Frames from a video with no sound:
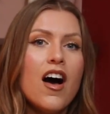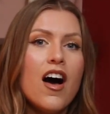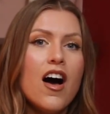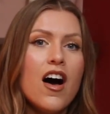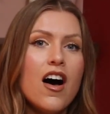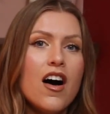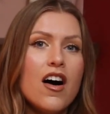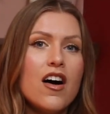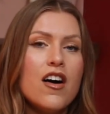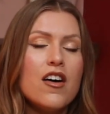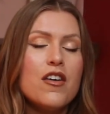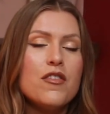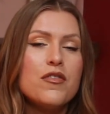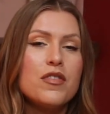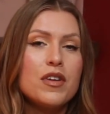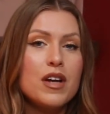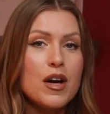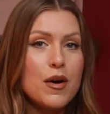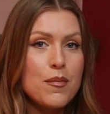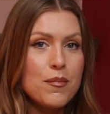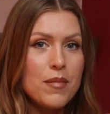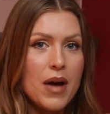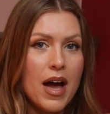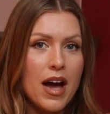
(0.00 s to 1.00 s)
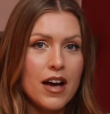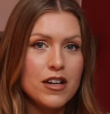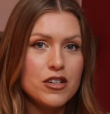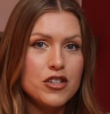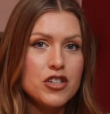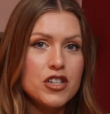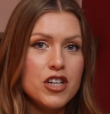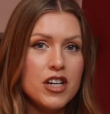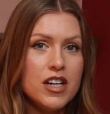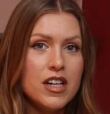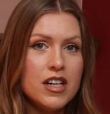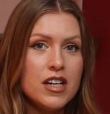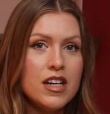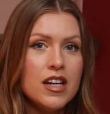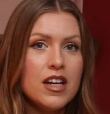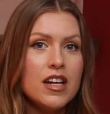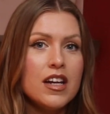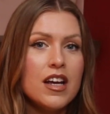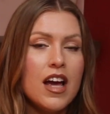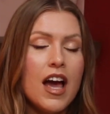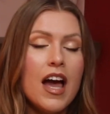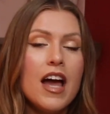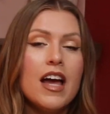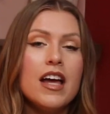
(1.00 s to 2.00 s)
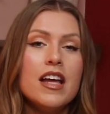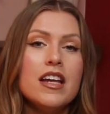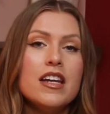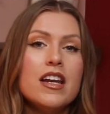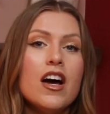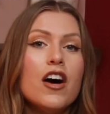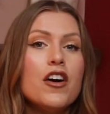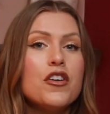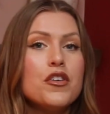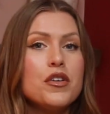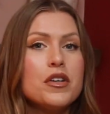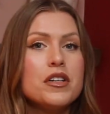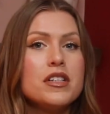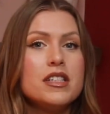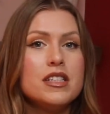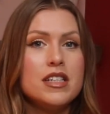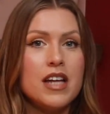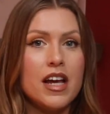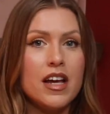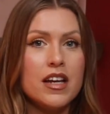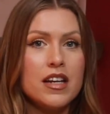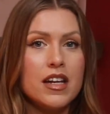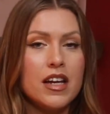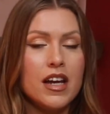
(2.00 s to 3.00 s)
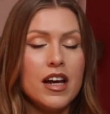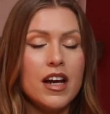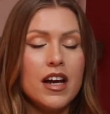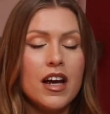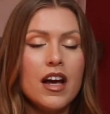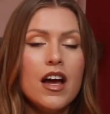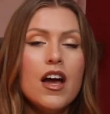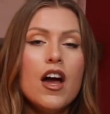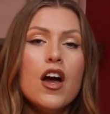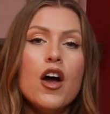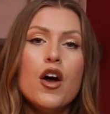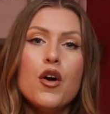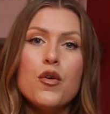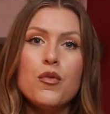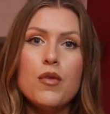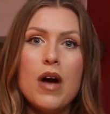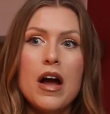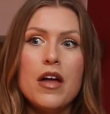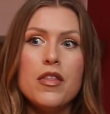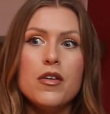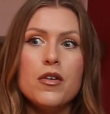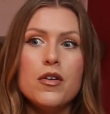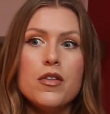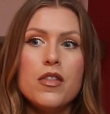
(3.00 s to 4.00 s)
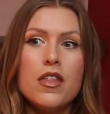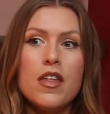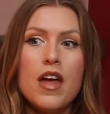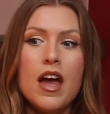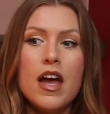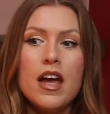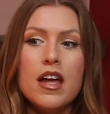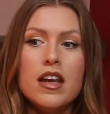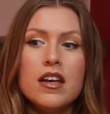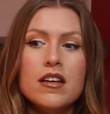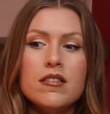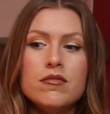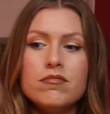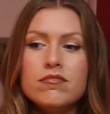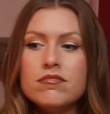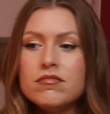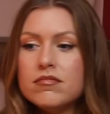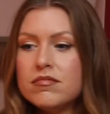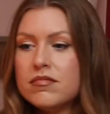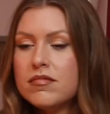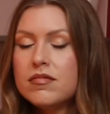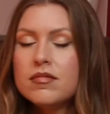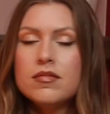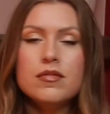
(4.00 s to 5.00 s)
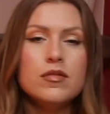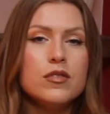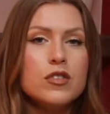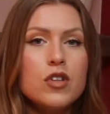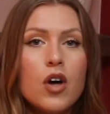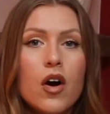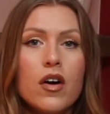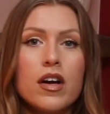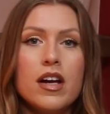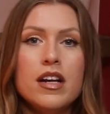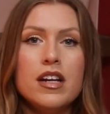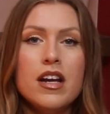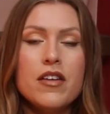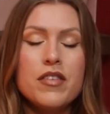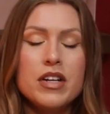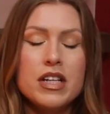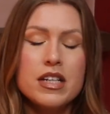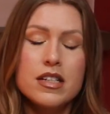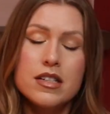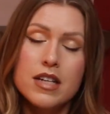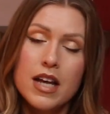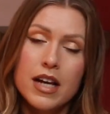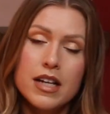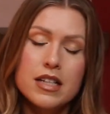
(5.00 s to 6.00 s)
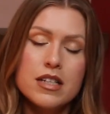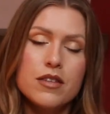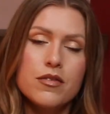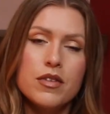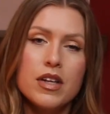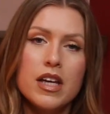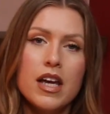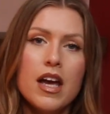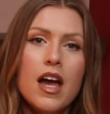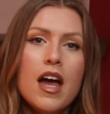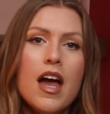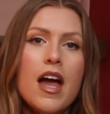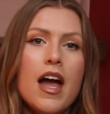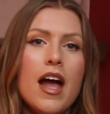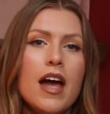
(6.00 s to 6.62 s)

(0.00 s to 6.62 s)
of compassion and understanding rather than talking negatively.